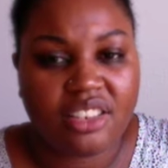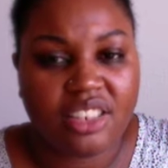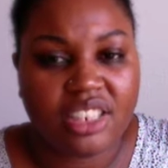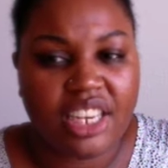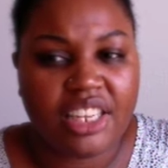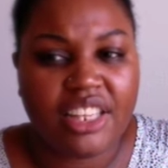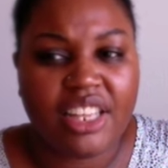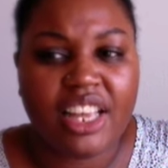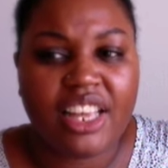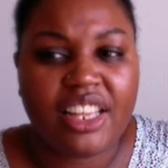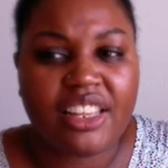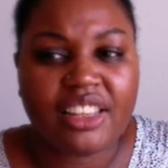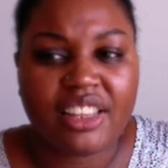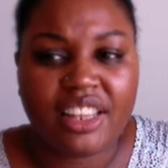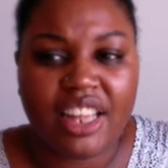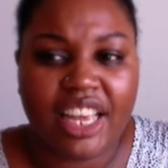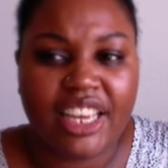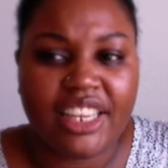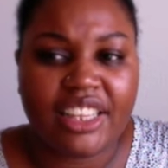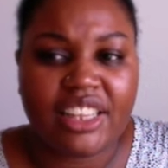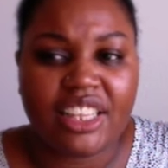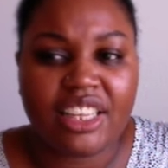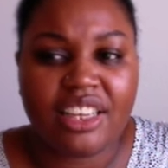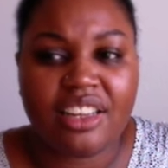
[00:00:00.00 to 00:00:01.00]
And then
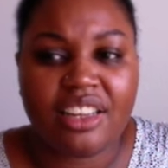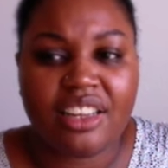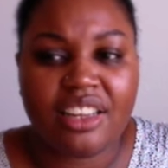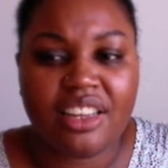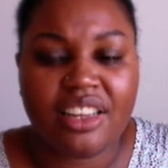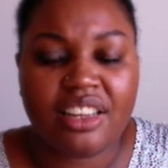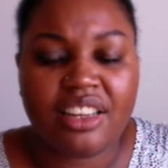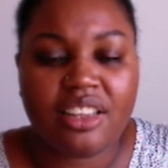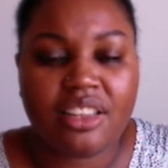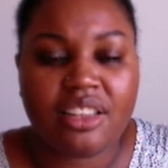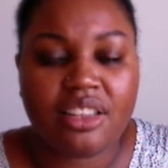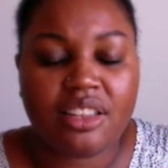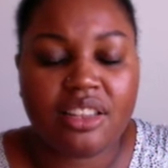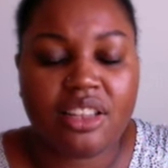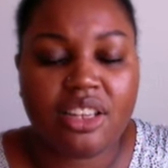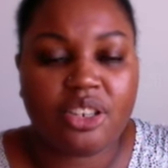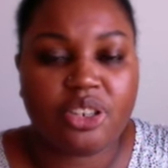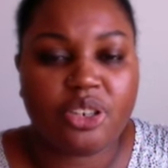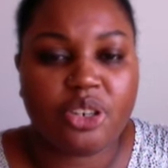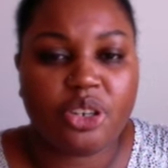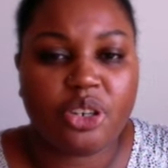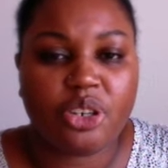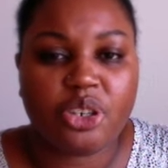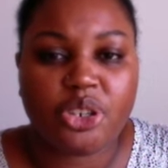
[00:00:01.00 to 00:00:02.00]
like the
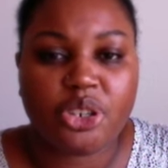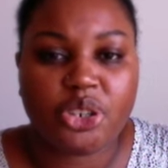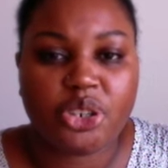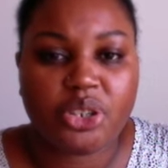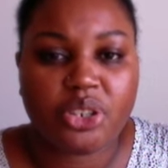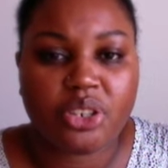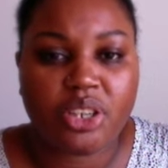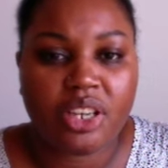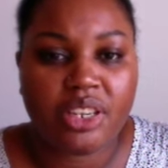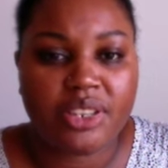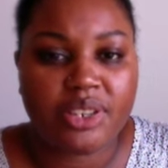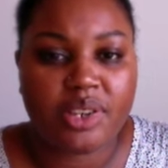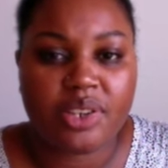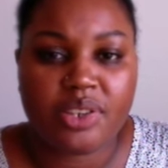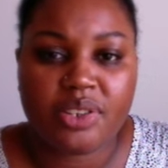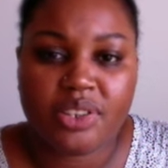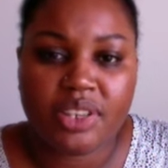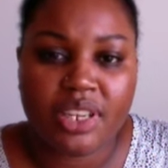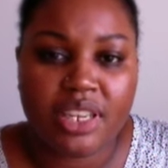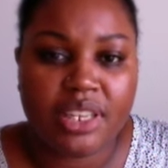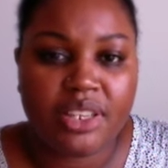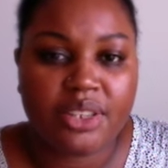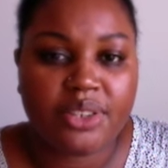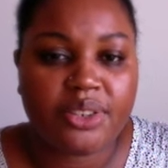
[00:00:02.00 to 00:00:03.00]
nurse
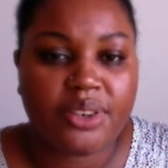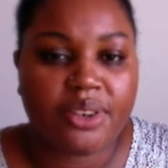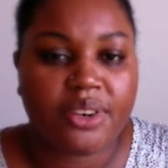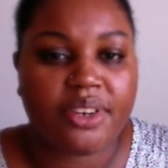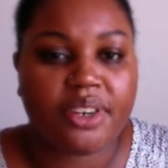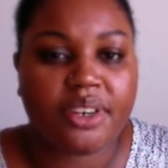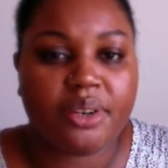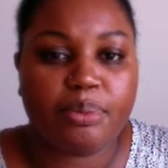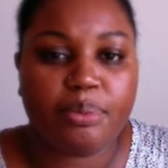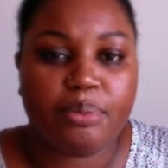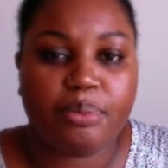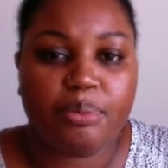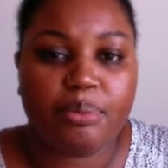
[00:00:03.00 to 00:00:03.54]
assistants or